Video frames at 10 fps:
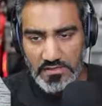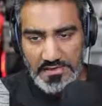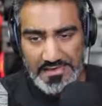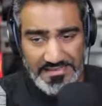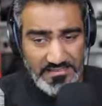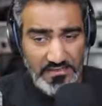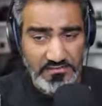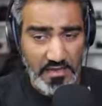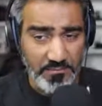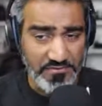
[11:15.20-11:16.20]
In
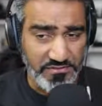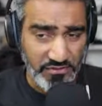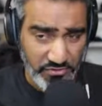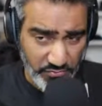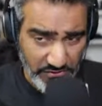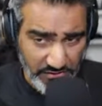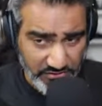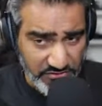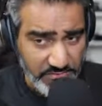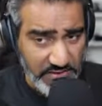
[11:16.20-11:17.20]
this episode, we get
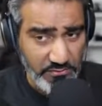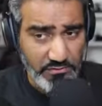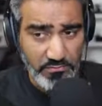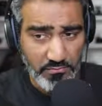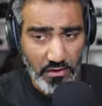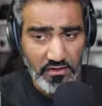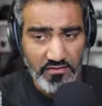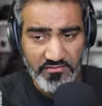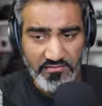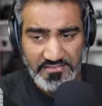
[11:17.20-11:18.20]
to speak with Mark
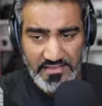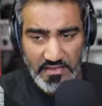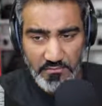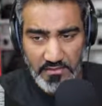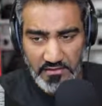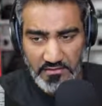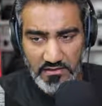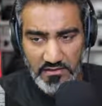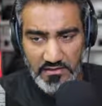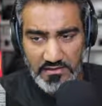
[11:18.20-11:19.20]
Fidelman.
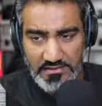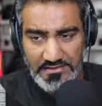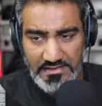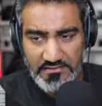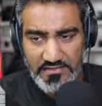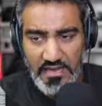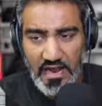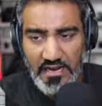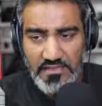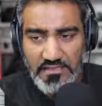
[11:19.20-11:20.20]
He is a
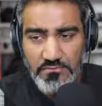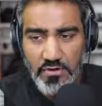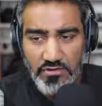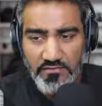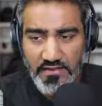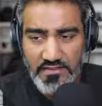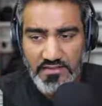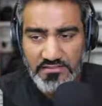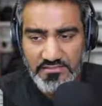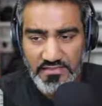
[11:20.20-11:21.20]
highly
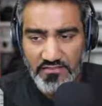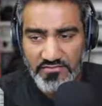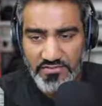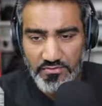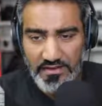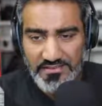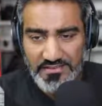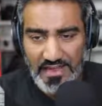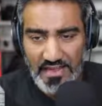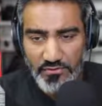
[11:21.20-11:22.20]
motivated,
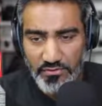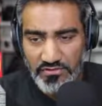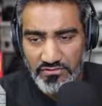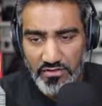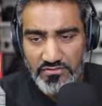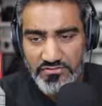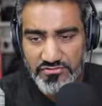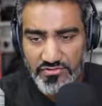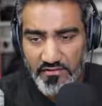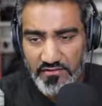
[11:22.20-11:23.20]
self-directed, and
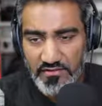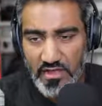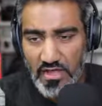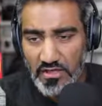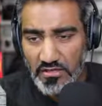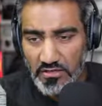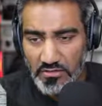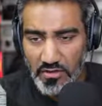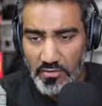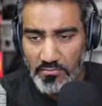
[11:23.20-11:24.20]
results-driven
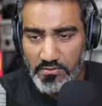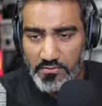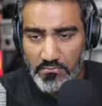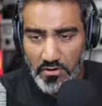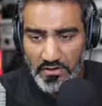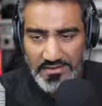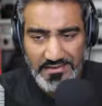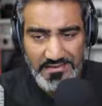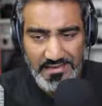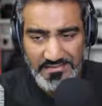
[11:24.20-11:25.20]
global
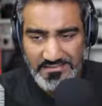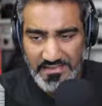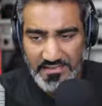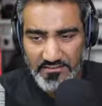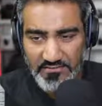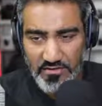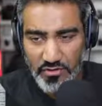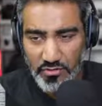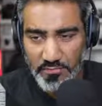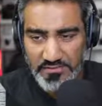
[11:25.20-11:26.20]
marketing executive
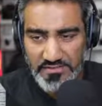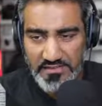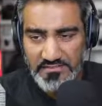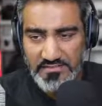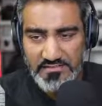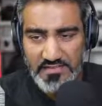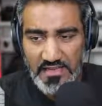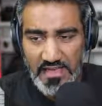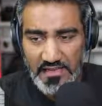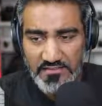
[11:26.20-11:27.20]
who possesses
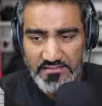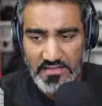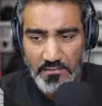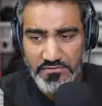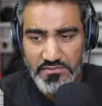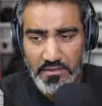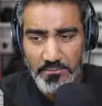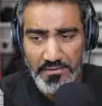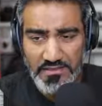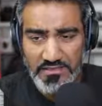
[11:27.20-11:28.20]
exceptional
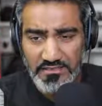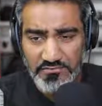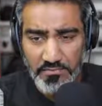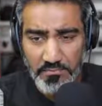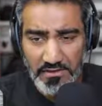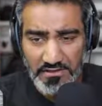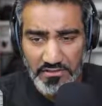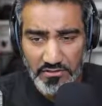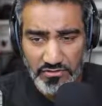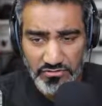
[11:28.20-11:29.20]
abilities for building
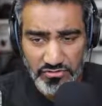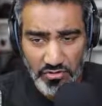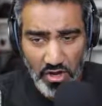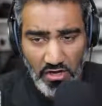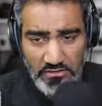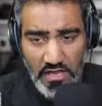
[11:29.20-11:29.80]
strong,